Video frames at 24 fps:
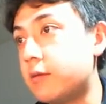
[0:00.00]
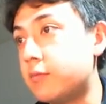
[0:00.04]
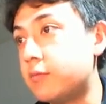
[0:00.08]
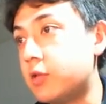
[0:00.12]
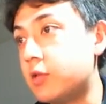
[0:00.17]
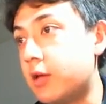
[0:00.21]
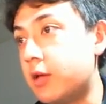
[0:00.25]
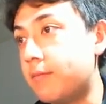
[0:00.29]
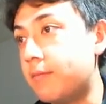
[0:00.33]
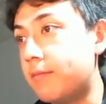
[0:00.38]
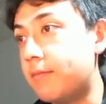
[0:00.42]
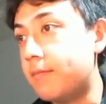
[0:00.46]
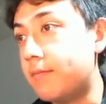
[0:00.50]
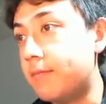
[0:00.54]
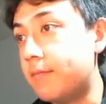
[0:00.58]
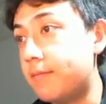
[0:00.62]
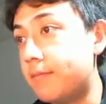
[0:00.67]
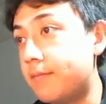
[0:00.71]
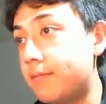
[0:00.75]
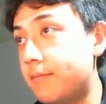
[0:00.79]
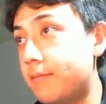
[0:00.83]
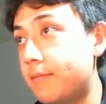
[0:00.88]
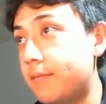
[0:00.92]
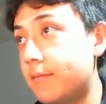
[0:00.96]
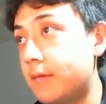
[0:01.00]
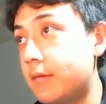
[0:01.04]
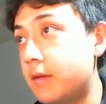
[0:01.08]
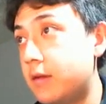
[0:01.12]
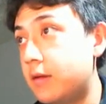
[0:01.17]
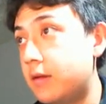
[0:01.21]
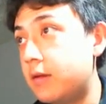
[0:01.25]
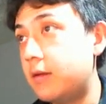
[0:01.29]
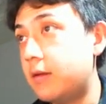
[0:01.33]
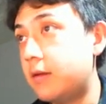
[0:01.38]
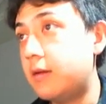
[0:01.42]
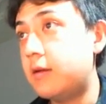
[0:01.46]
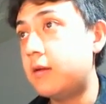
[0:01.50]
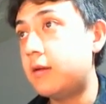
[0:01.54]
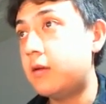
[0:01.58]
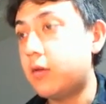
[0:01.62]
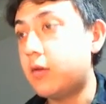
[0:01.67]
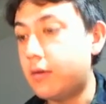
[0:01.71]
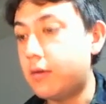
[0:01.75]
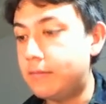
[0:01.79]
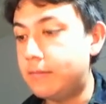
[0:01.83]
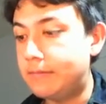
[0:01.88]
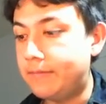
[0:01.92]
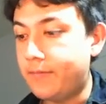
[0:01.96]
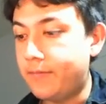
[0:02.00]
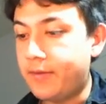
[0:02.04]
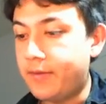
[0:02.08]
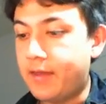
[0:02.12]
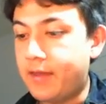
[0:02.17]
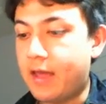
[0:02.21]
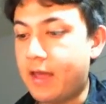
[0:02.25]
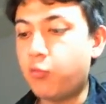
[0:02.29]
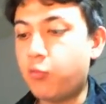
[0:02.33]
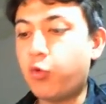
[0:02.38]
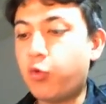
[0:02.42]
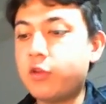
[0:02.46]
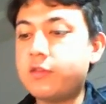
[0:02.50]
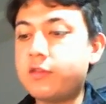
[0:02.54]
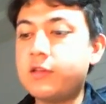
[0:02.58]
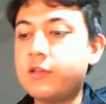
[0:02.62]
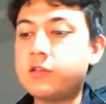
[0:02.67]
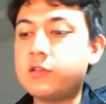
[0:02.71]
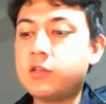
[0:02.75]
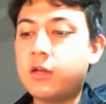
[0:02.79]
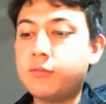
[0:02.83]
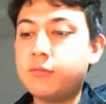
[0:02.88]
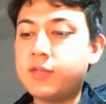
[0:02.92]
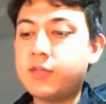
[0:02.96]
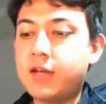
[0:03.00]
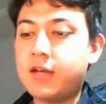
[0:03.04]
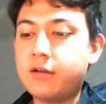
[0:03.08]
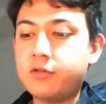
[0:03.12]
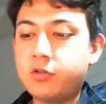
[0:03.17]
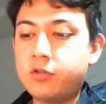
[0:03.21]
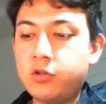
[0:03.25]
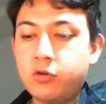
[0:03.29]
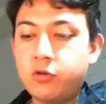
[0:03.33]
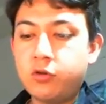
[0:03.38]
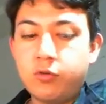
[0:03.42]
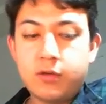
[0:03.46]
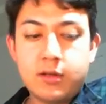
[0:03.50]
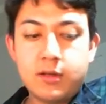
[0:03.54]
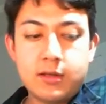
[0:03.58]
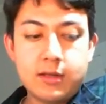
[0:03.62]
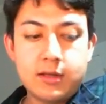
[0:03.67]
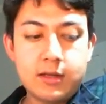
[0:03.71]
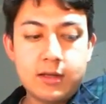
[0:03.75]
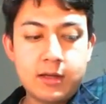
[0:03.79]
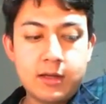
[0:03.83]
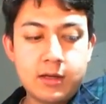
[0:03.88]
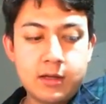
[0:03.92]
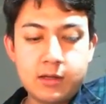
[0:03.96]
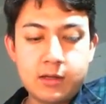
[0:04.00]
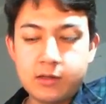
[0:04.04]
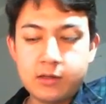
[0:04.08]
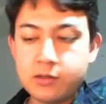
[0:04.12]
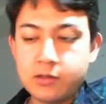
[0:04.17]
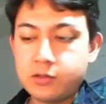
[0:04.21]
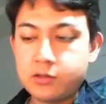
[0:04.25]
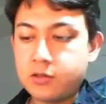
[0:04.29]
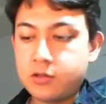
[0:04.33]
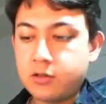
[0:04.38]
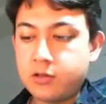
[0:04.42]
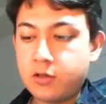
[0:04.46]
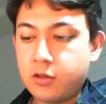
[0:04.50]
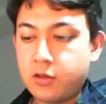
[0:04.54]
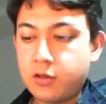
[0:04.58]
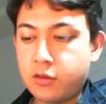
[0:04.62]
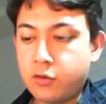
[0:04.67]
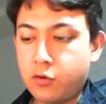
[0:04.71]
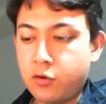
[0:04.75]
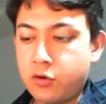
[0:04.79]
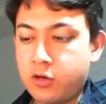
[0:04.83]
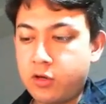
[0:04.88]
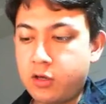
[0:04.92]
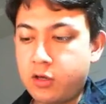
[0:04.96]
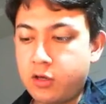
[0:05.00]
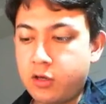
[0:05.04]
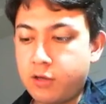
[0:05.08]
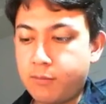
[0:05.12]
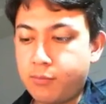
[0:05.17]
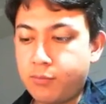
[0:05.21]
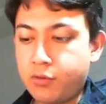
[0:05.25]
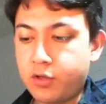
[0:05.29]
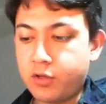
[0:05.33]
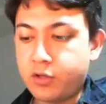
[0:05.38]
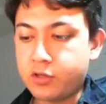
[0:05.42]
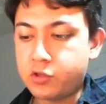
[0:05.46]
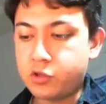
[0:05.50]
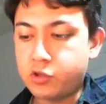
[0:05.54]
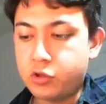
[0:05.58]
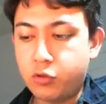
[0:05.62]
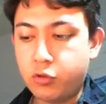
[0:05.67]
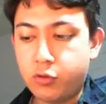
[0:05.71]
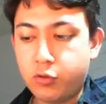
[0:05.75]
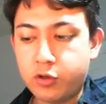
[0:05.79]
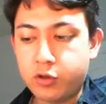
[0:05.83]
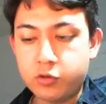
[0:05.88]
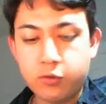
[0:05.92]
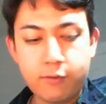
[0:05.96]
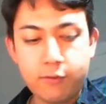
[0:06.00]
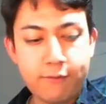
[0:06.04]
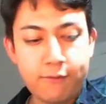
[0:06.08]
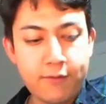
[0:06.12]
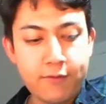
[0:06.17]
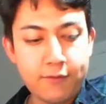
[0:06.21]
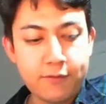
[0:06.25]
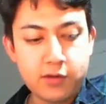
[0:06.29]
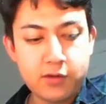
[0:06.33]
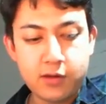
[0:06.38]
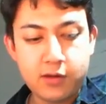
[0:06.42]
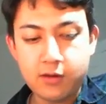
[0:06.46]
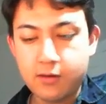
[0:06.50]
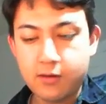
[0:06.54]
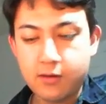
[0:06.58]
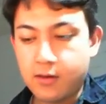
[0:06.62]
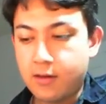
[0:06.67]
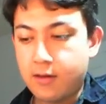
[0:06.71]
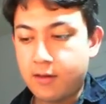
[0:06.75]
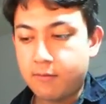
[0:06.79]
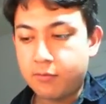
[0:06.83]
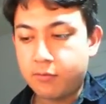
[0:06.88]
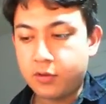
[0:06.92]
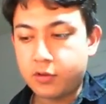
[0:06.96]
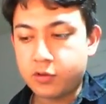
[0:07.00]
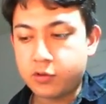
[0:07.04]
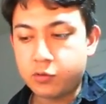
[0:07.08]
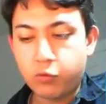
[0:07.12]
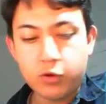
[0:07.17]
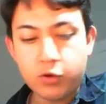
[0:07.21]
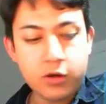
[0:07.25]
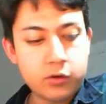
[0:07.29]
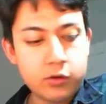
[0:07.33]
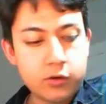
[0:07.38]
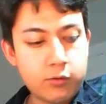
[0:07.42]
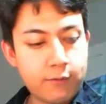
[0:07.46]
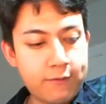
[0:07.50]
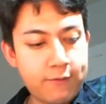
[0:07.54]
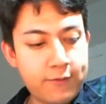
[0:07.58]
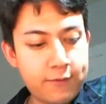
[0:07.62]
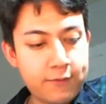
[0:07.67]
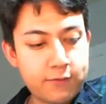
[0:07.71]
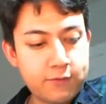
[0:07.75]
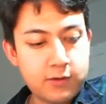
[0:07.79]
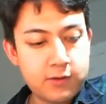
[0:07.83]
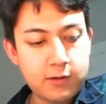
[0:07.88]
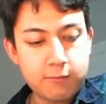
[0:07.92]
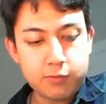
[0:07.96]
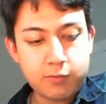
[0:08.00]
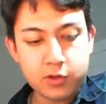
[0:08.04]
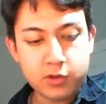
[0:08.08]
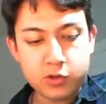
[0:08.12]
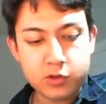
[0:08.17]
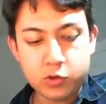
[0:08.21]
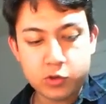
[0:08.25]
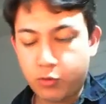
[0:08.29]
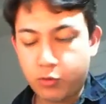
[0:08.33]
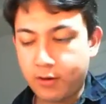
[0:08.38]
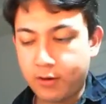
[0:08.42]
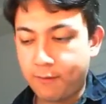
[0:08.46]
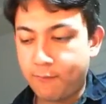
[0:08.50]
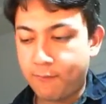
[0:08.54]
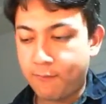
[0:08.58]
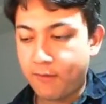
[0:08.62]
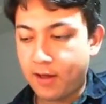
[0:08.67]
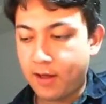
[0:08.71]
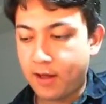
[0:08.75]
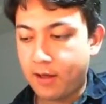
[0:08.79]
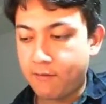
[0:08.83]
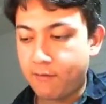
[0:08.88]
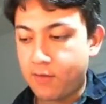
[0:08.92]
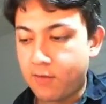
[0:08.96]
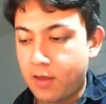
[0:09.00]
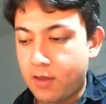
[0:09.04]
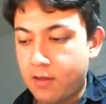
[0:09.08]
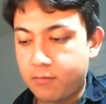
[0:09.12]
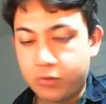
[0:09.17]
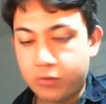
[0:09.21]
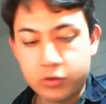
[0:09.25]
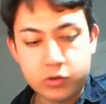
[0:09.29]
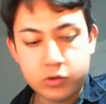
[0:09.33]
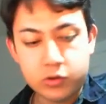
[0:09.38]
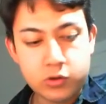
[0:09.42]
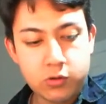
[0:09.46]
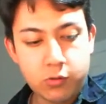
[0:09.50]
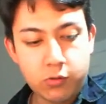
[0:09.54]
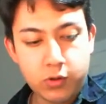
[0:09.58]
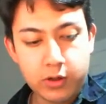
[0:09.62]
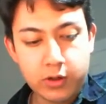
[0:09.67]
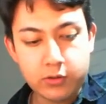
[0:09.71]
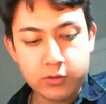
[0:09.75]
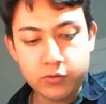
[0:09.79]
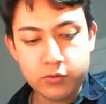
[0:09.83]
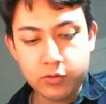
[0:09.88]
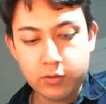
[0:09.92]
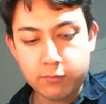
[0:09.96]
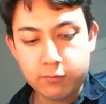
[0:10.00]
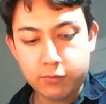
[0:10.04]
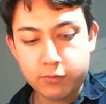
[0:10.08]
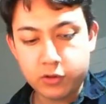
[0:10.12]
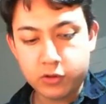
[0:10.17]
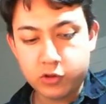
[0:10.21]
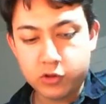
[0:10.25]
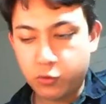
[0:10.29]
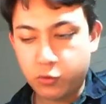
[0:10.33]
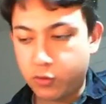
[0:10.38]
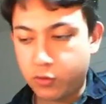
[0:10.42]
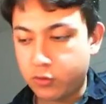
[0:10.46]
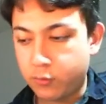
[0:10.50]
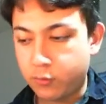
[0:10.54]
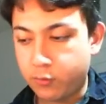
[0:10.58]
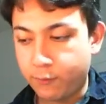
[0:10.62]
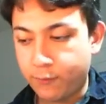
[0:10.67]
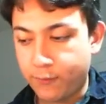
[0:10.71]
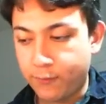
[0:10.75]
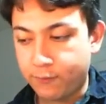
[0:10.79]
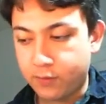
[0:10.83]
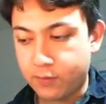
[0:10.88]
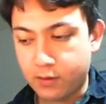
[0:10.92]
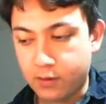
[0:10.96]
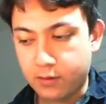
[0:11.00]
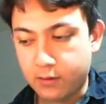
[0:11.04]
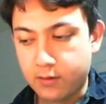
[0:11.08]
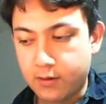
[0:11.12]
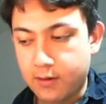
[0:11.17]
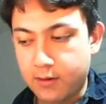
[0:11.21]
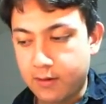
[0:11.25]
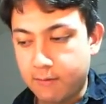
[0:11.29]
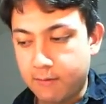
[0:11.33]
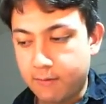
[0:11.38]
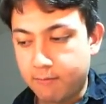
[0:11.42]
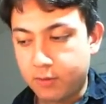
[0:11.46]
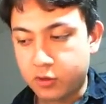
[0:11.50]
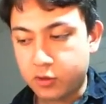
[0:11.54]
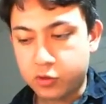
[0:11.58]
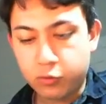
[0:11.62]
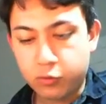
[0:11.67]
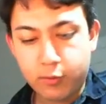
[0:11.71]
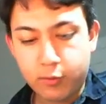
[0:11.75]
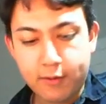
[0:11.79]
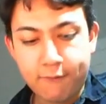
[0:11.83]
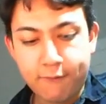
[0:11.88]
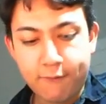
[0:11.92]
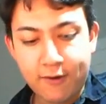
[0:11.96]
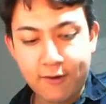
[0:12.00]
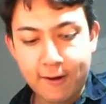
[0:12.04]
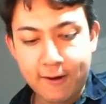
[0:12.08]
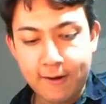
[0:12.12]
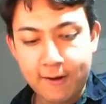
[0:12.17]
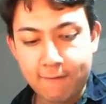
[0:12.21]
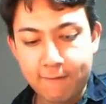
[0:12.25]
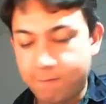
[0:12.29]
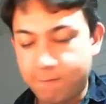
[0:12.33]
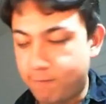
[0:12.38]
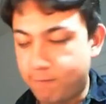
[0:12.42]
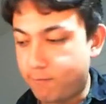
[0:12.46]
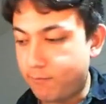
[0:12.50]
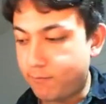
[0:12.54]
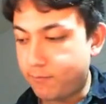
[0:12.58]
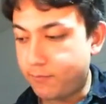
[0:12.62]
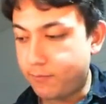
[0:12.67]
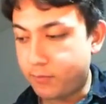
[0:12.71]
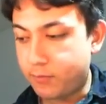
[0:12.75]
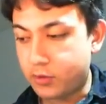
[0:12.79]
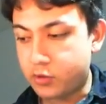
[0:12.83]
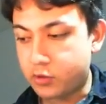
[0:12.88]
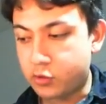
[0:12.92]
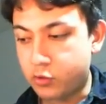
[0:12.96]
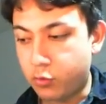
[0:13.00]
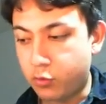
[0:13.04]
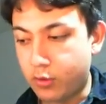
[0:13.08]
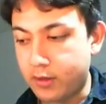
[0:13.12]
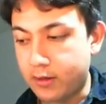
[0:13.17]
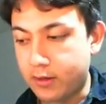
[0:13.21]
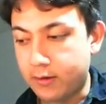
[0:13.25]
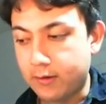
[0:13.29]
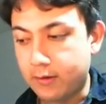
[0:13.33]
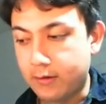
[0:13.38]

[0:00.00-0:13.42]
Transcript: time. Okay. And what this comes out to is 30 plus 250 plus 150 plus 25 plus 200 plus 250 plus 25 plus 20.